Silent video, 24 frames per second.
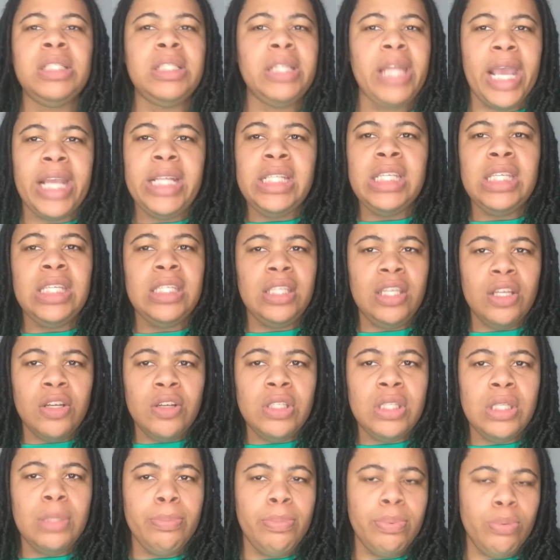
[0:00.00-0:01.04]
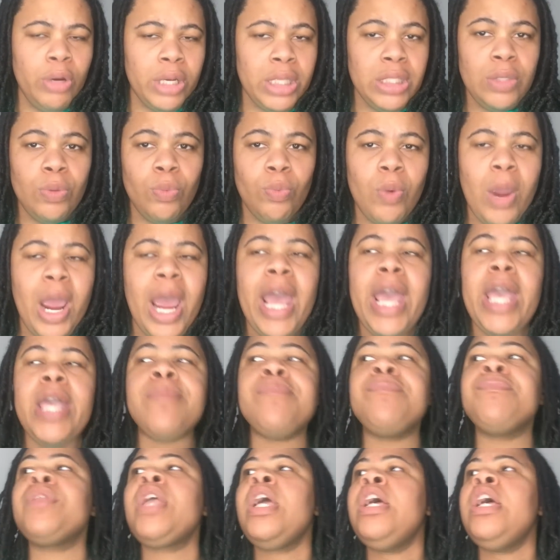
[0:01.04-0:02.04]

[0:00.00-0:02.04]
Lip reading: 19 years in prison, right?